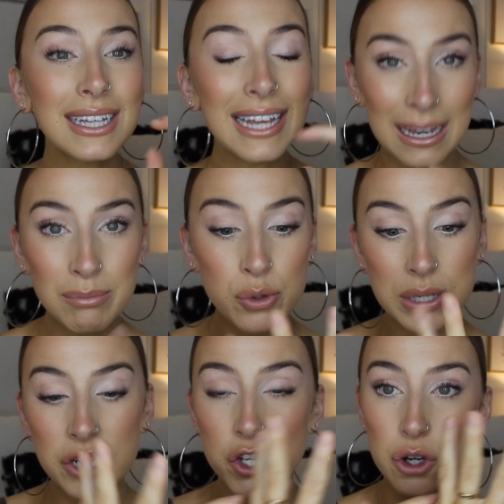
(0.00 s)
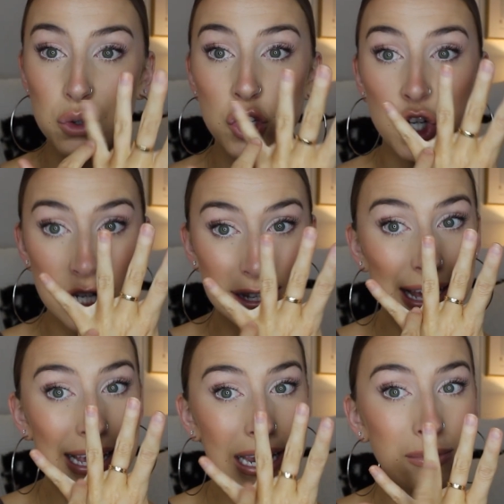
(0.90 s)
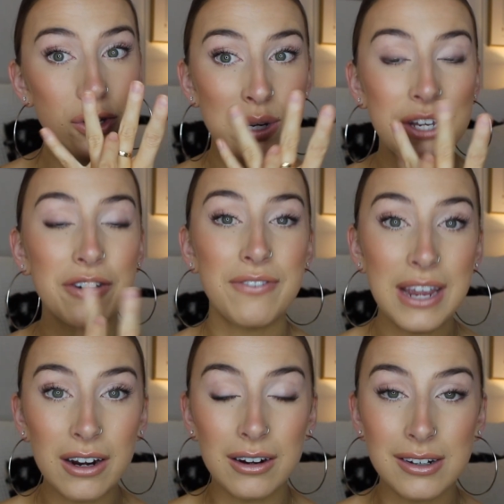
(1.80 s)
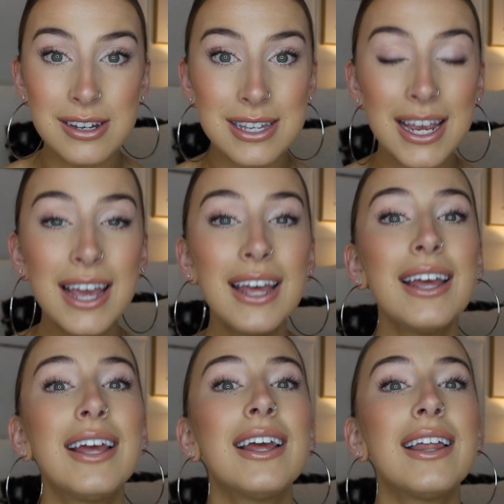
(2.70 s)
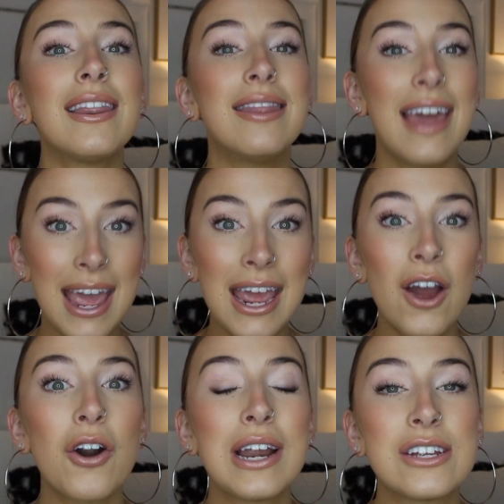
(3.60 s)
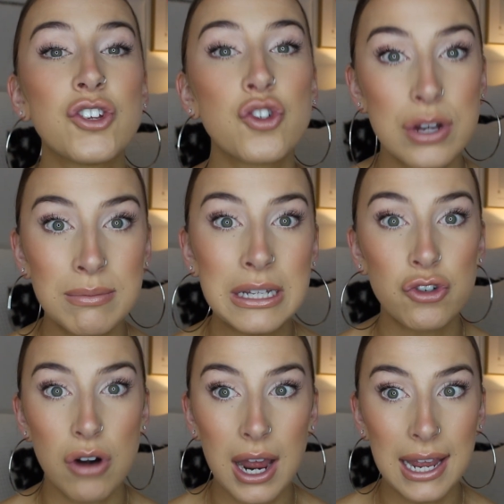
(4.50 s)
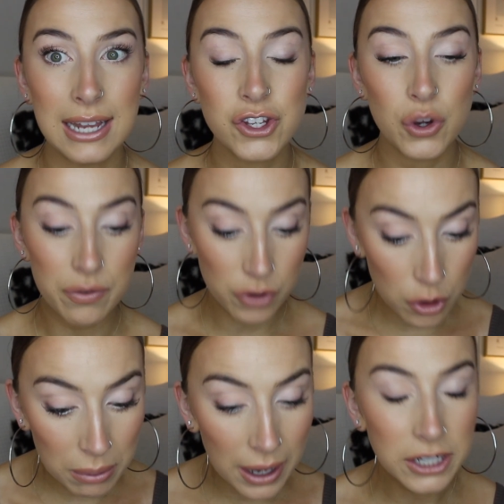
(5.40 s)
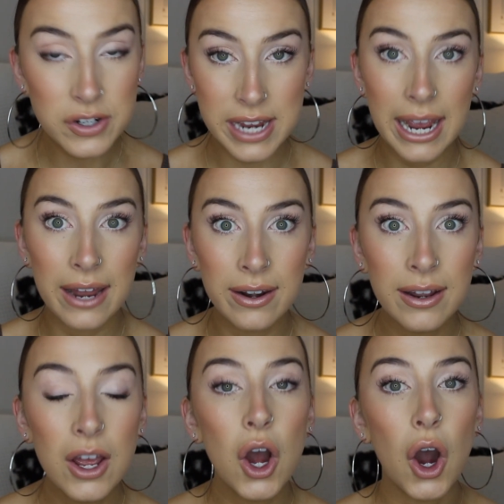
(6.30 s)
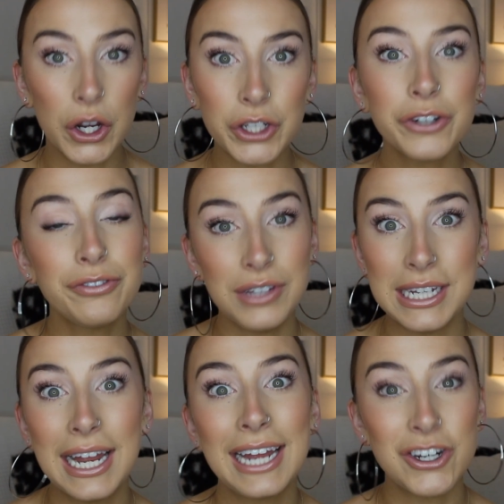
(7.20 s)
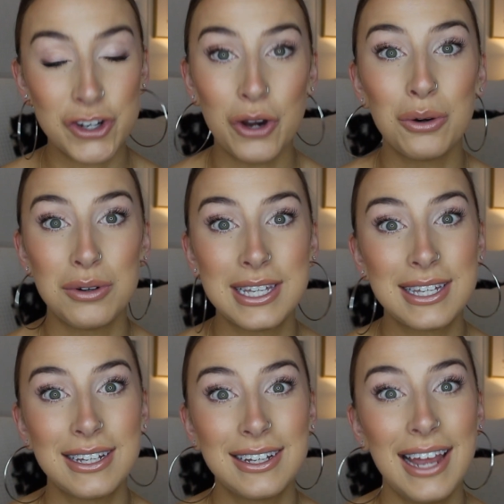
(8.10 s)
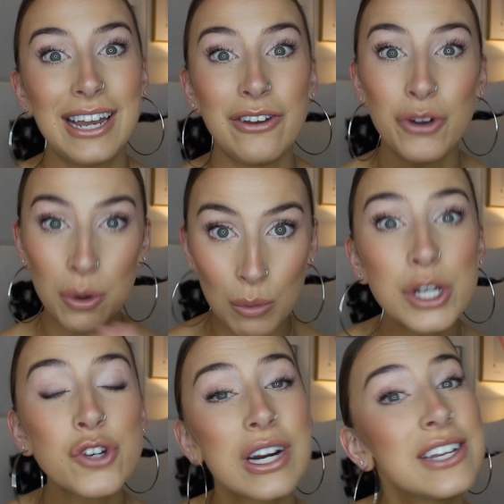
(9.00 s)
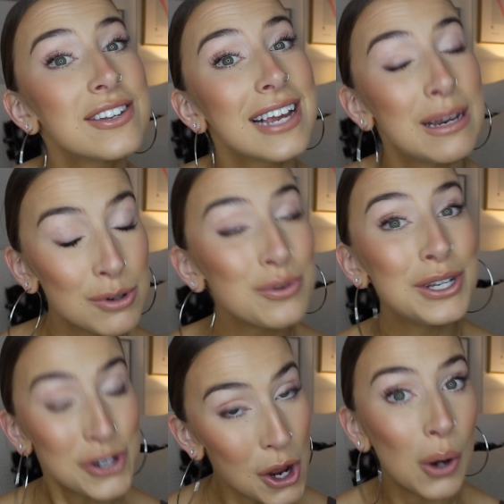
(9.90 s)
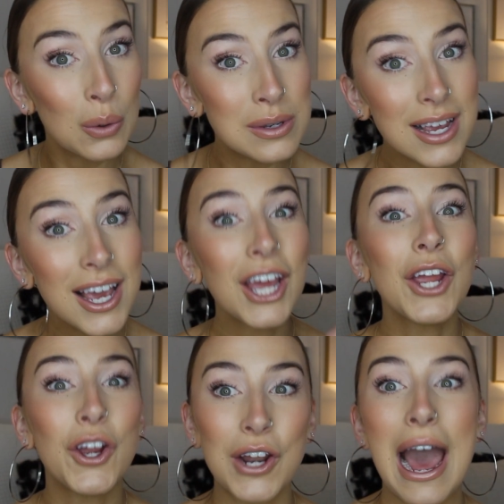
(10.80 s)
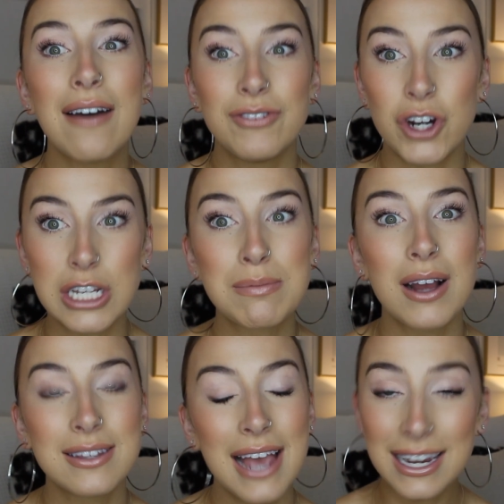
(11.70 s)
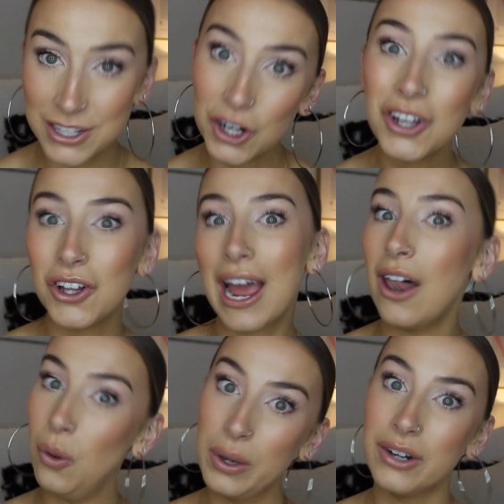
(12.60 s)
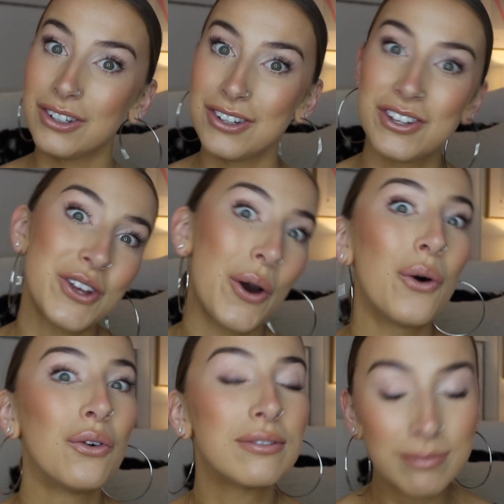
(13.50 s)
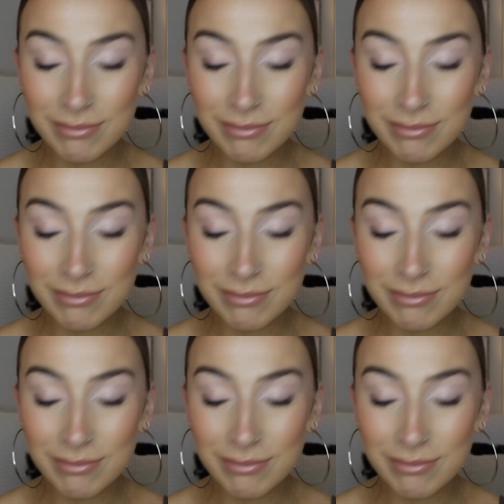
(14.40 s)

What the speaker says: in between your toes, just like in between your fingers, they are extremely dry. So if you apply your tan on your feet and your toes and you don't moisturize in between your toes, you're gonna have dark spots and it's gonna look hella weird. So